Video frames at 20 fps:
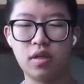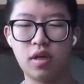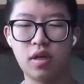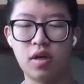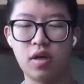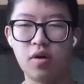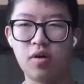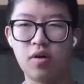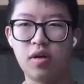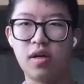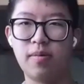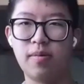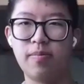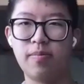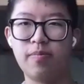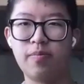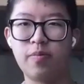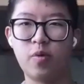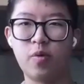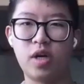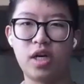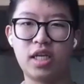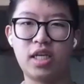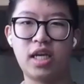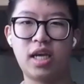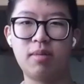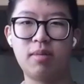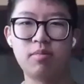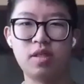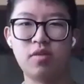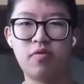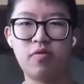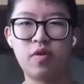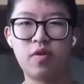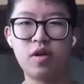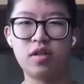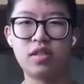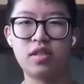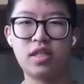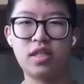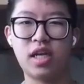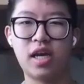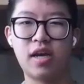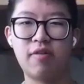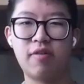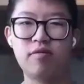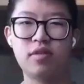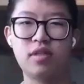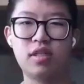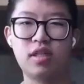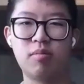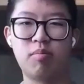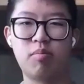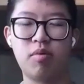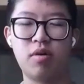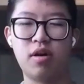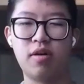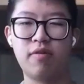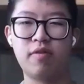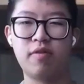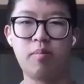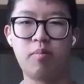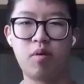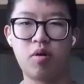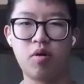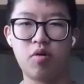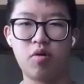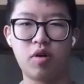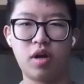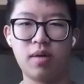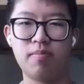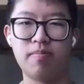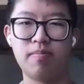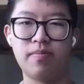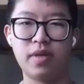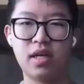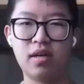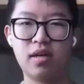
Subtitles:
So when it came to the first half of the program,